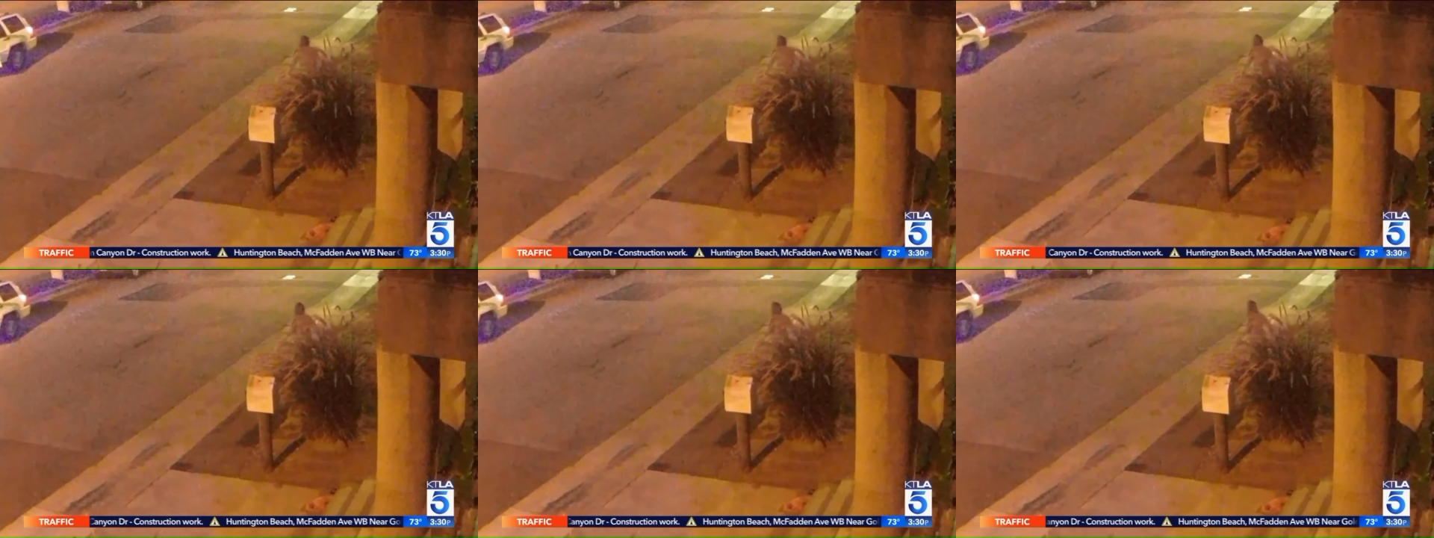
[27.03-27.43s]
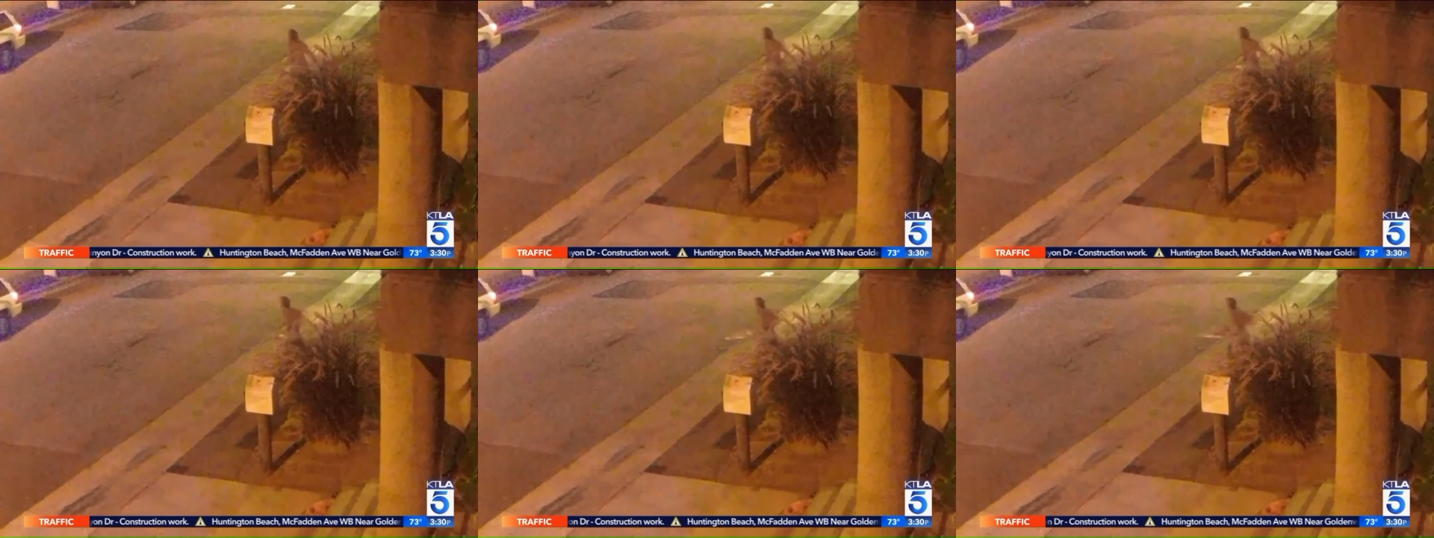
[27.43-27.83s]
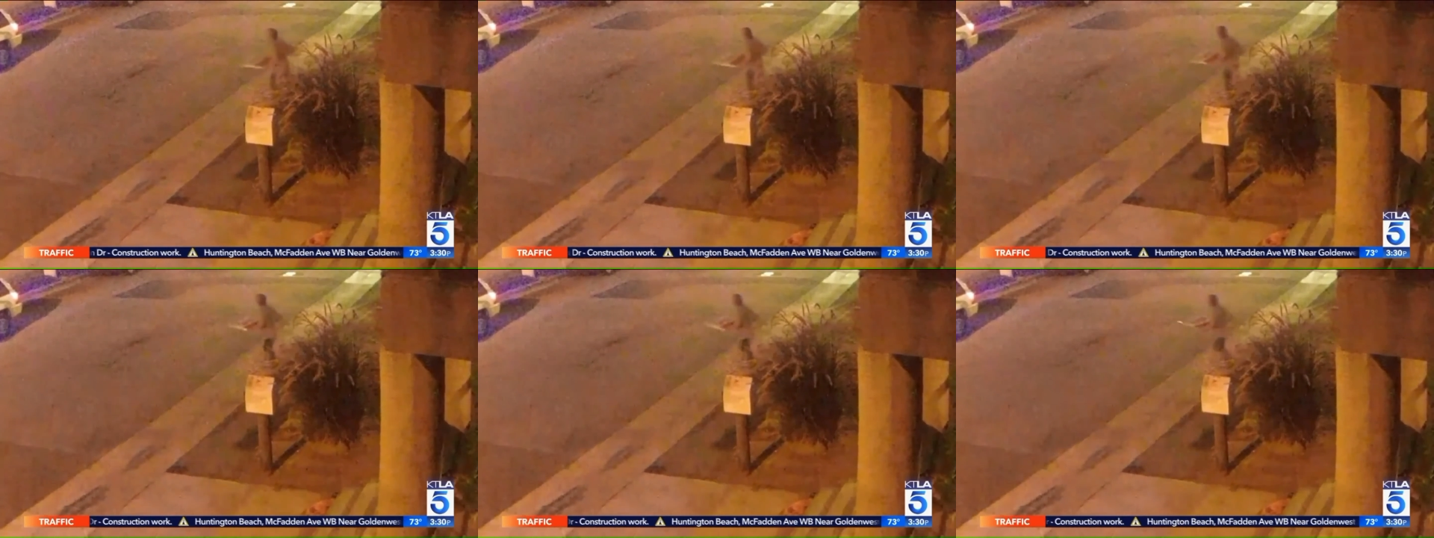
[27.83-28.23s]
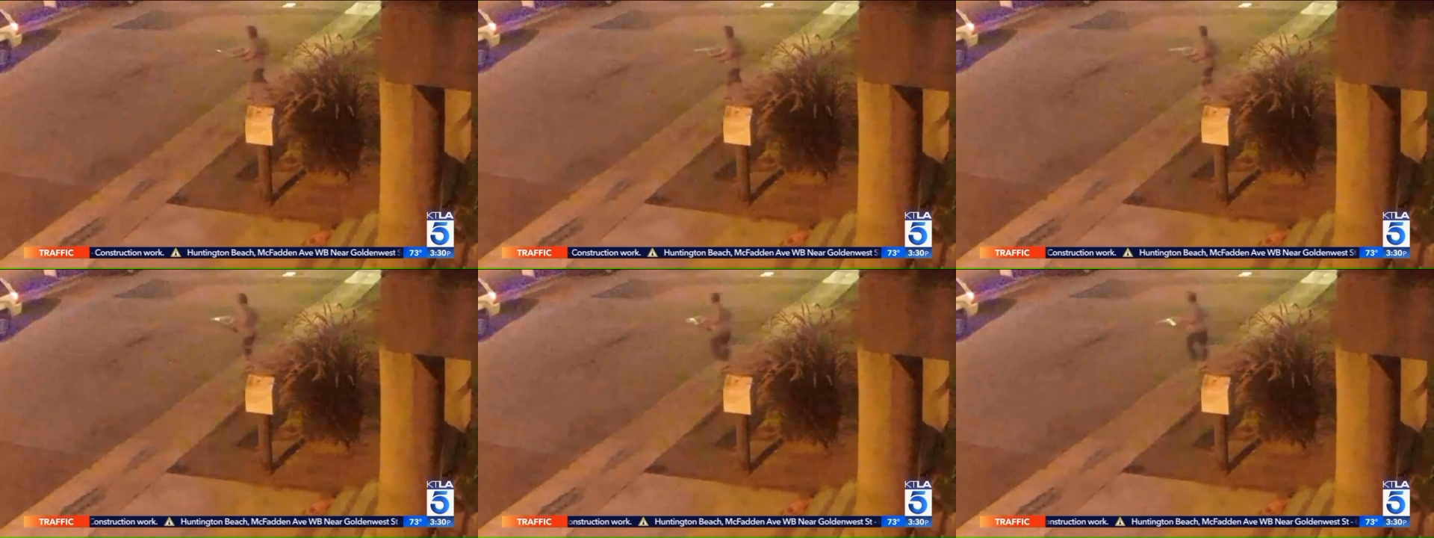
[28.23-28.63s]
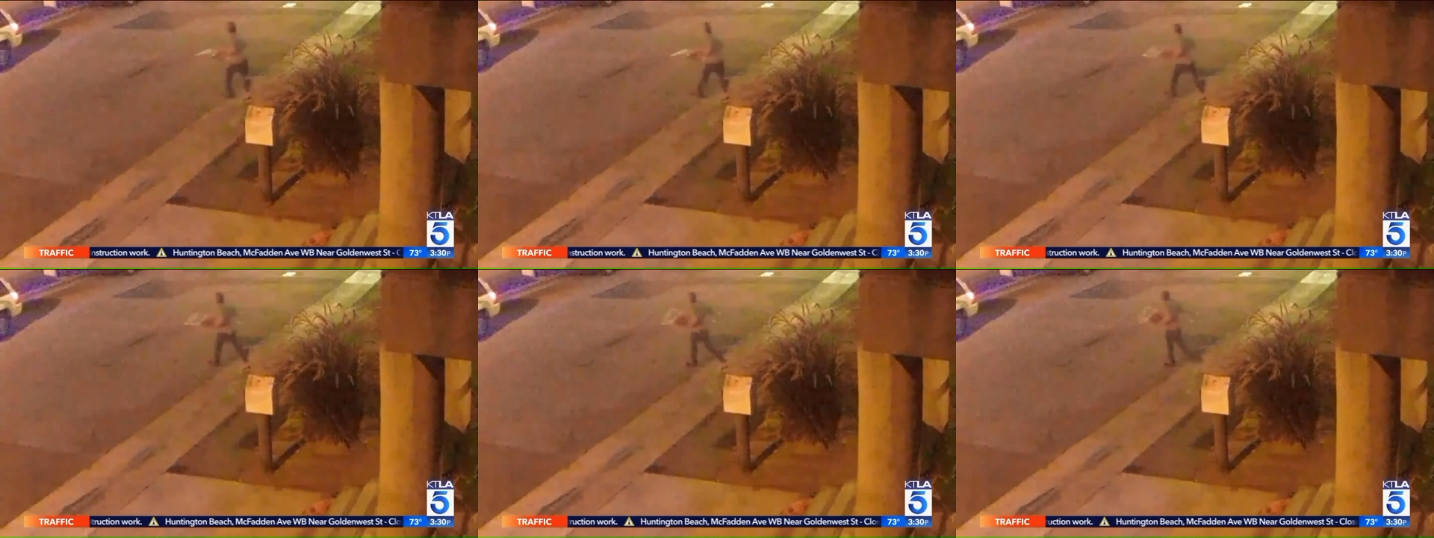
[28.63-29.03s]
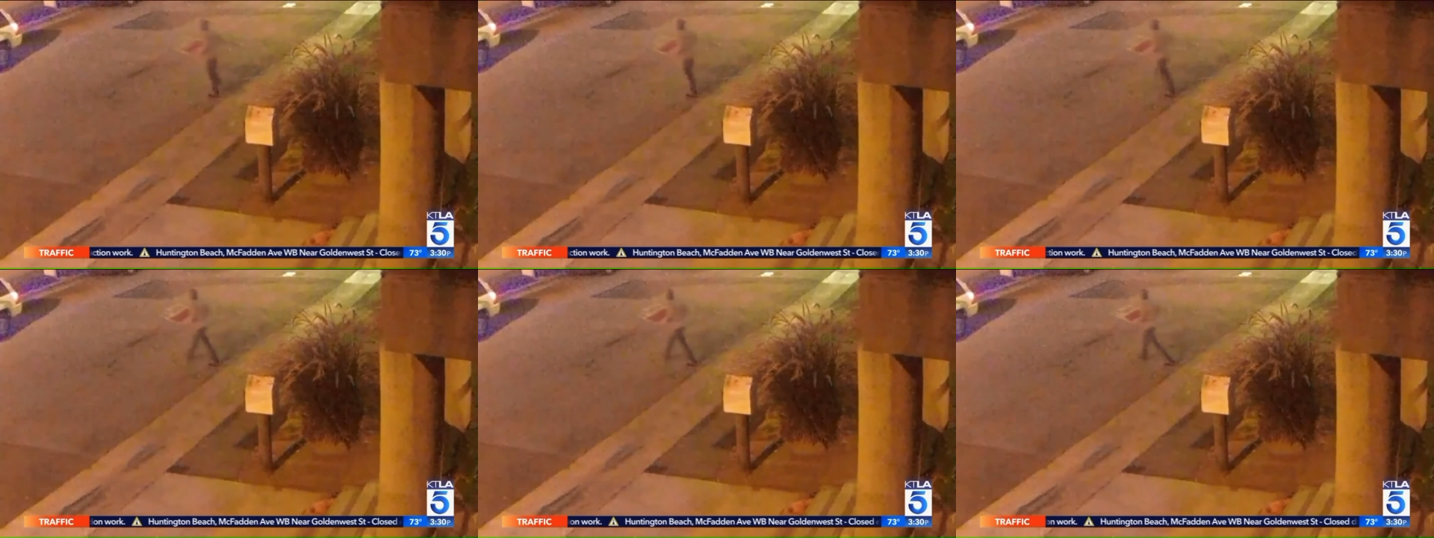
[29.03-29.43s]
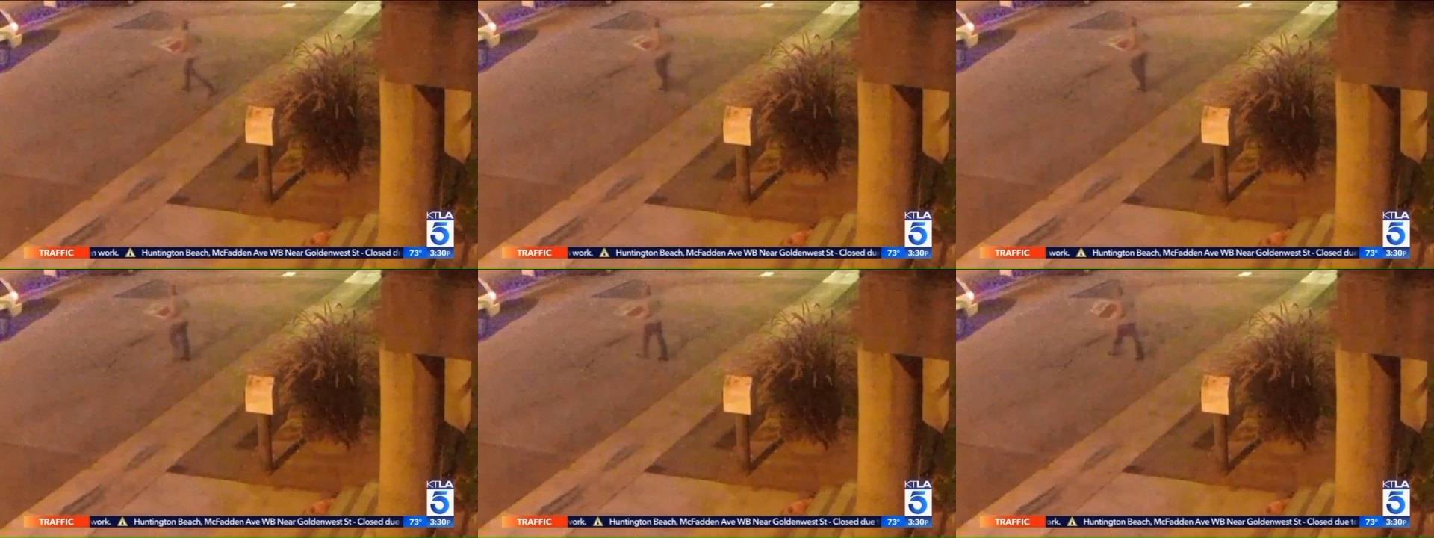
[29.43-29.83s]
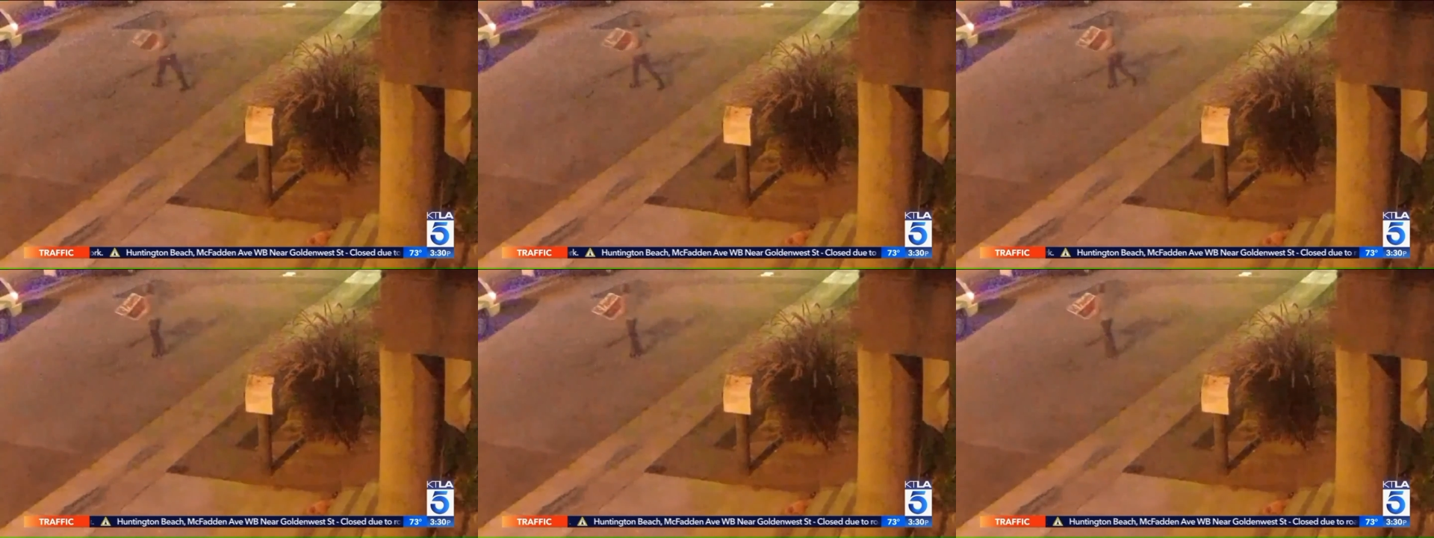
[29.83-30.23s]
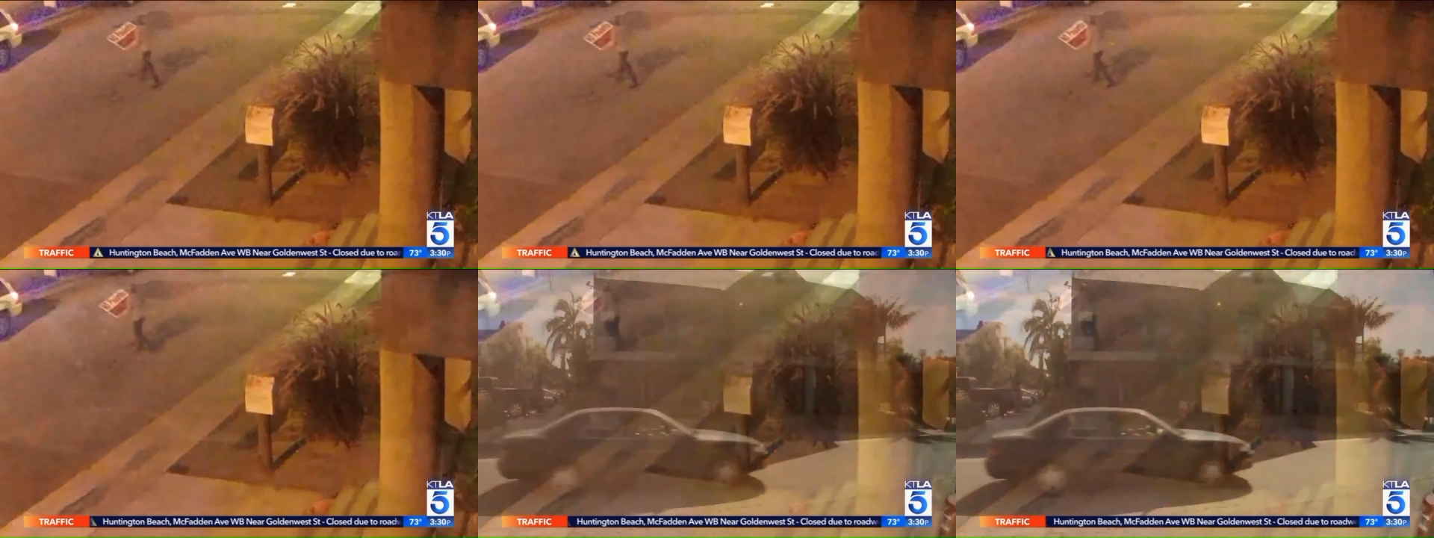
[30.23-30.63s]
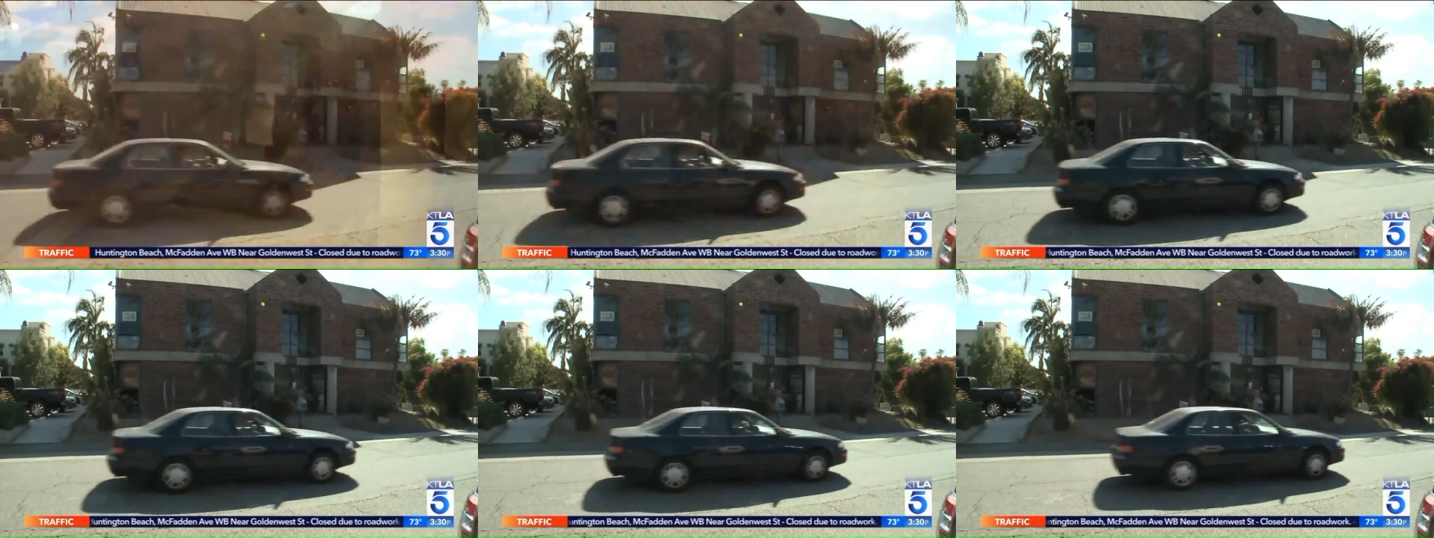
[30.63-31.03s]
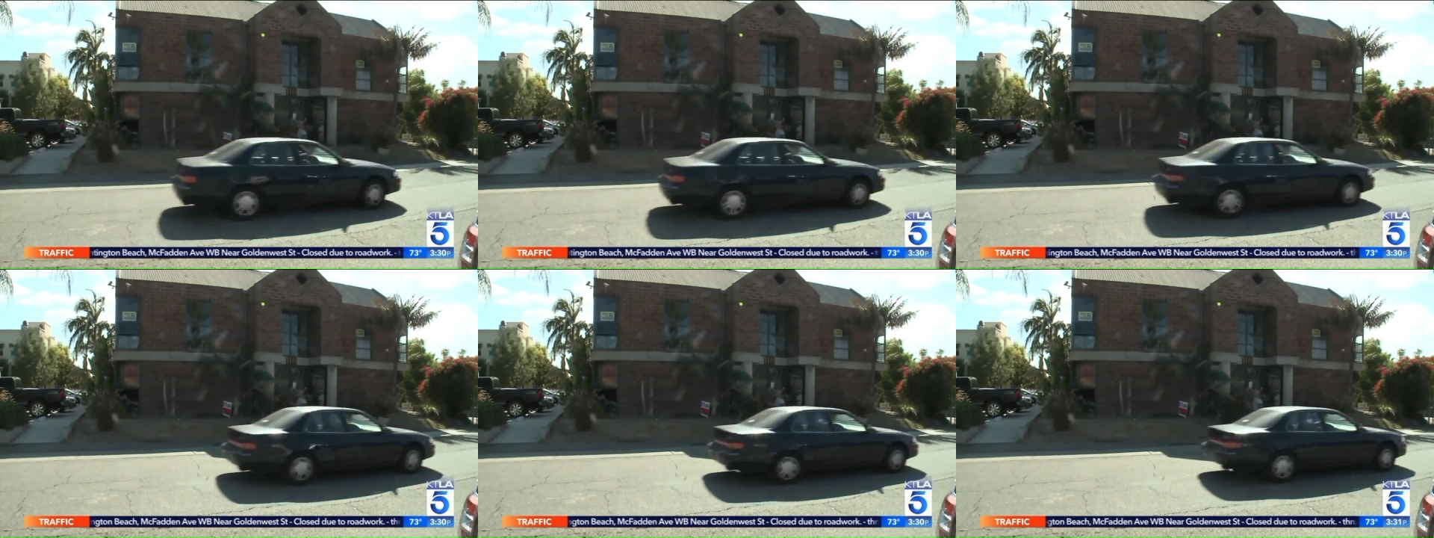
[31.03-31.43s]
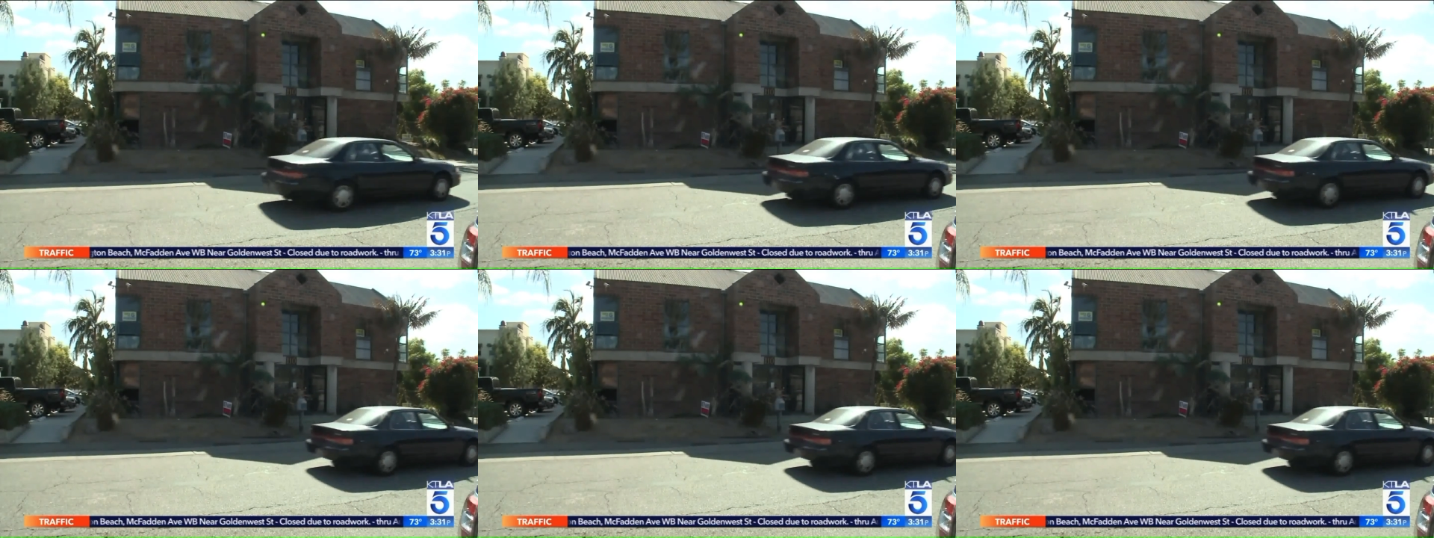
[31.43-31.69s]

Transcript: Nobody's mouth can be seen.